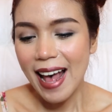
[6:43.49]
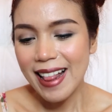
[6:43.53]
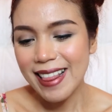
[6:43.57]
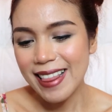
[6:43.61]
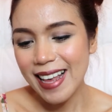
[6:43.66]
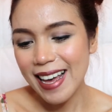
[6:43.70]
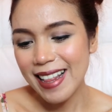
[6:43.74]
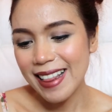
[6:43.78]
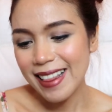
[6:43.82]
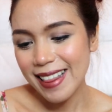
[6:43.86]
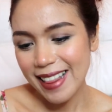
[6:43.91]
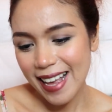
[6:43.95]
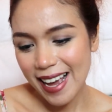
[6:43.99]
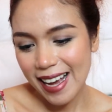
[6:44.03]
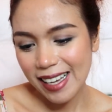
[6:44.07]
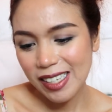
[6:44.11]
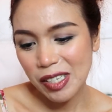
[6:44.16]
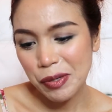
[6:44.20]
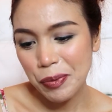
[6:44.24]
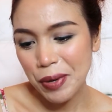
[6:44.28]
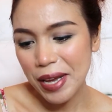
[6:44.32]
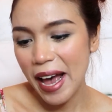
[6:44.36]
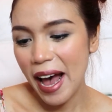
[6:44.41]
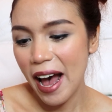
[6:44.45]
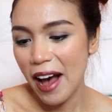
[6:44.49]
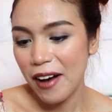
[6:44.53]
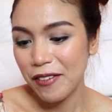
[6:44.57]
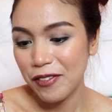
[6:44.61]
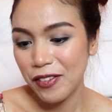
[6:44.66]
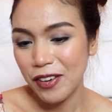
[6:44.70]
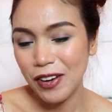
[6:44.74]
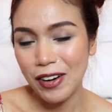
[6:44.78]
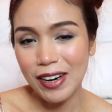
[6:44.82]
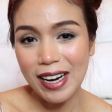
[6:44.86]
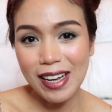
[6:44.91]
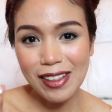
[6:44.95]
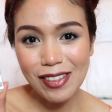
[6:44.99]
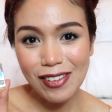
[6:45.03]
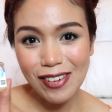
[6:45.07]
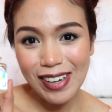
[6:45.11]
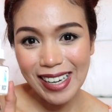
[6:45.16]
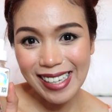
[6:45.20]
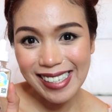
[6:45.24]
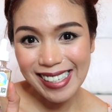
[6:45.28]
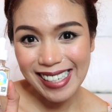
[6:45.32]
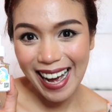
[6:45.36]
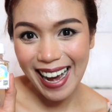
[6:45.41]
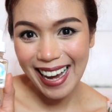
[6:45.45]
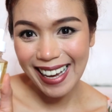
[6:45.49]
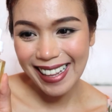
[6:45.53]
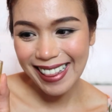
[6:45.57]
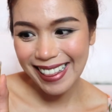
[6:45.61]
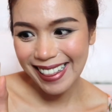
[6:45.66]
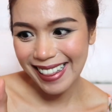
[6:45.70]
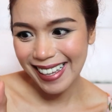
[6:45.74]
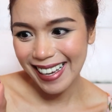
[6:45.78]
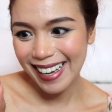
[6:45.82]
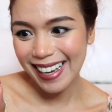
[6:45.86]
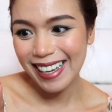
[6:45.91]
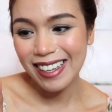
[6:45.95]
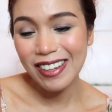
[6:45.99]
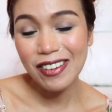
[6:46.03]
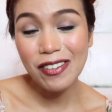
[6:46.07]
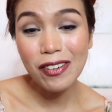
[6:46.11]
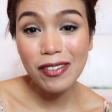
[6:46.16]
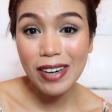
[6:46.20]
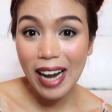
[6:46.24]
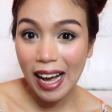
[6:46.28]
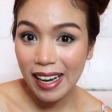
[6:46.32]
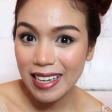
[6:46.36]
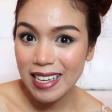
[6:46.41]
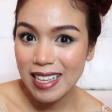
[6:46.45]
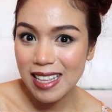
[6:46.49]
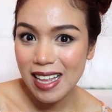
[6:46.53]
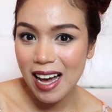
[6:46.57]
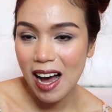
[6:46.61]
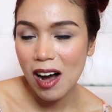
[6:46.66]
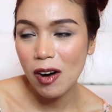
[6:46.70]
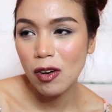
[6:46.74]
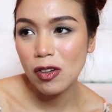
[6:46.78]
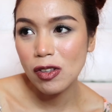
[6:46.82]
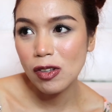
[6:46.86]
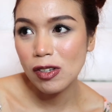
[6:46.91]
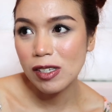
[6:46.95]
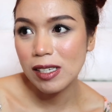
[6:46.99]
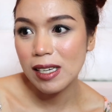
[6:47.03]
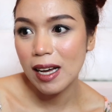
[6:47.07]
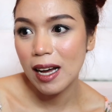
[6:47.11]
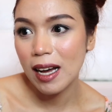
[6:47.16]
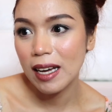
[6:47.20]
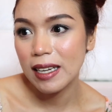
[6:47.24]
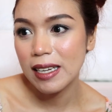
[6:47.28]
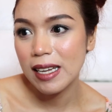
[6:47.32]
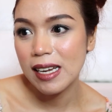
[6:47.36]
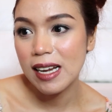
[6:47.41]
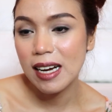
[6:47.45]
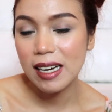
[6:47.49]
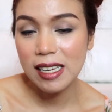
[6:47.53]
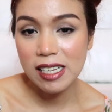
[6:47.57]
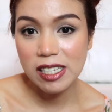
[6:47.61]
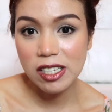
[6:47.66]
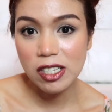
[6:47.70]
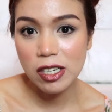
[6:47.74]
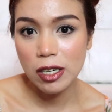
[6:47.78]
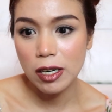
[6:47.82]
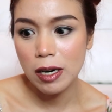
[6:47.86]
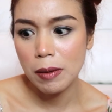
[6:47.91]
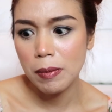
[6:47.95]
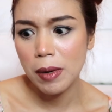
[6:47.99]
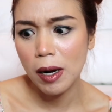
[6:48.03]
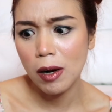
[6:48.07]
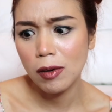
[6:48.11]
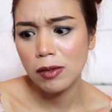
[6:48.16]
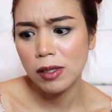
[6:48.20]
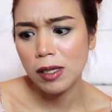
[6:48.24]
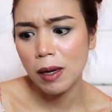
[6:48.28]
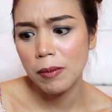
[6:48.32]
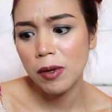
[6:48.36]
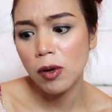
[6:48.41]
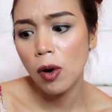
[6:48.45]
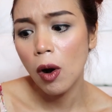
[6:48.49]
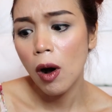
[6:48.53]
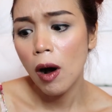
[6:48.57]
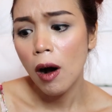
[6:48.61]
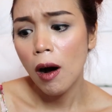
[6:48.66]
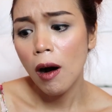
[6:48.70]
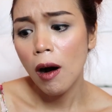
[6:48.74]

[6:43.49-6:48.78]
And then, next we have here, ito exciting. Nung nakita ko to sa kanilang Instagram account, sabi ko,